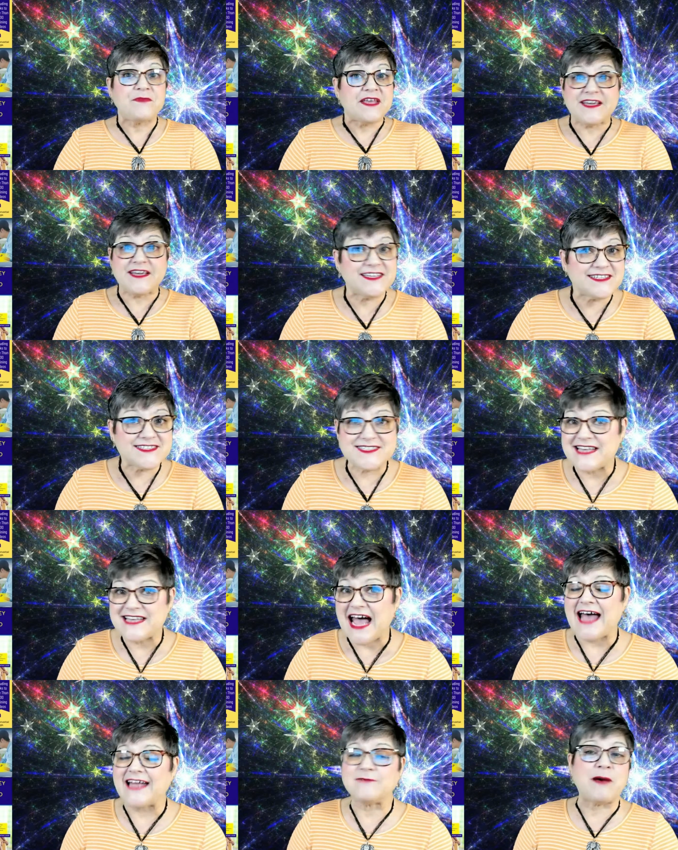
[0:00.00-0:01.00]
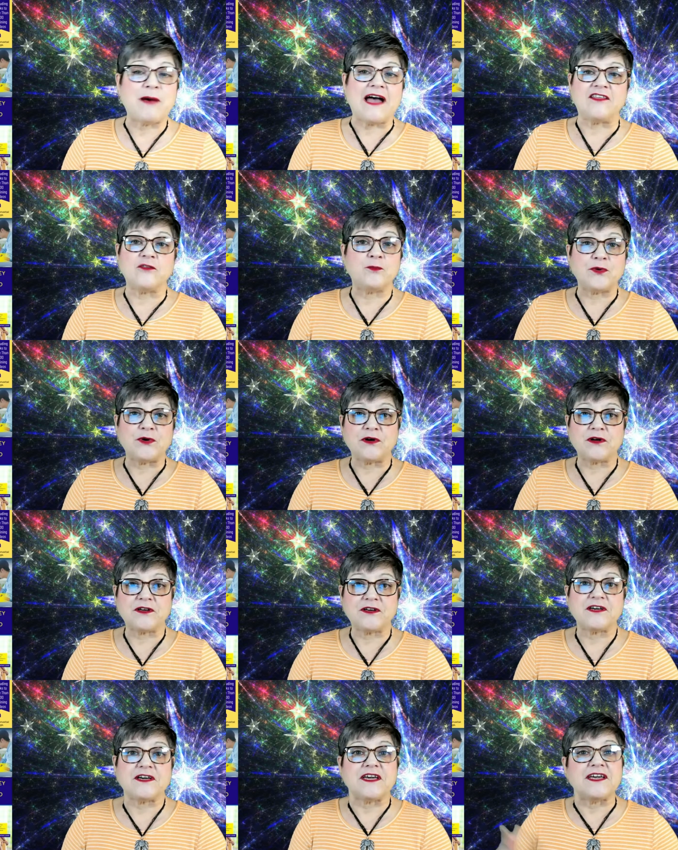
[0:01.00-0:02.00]
It is not by the book.
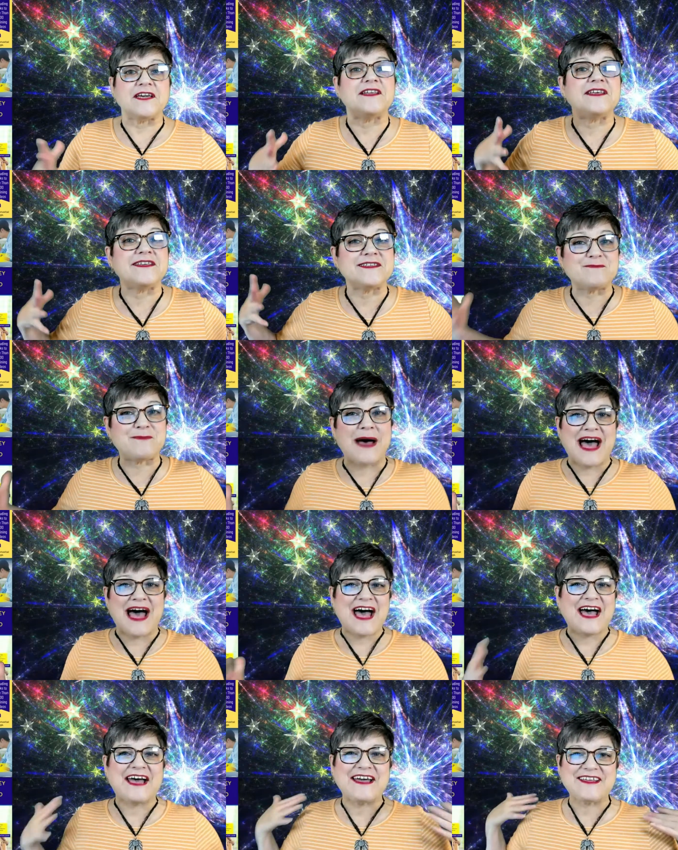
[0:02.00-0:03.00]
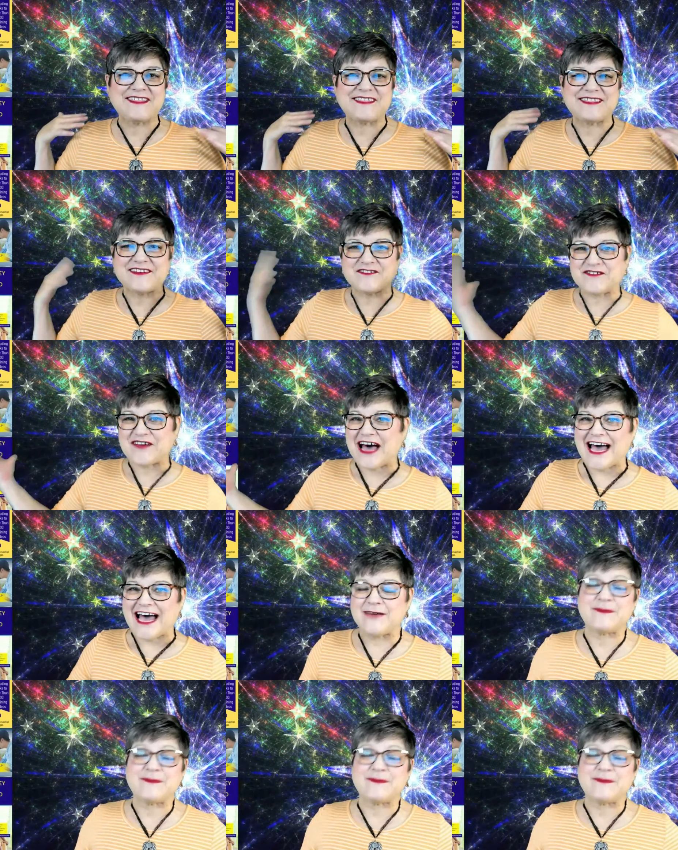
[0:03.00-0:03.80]
It is by the vibe.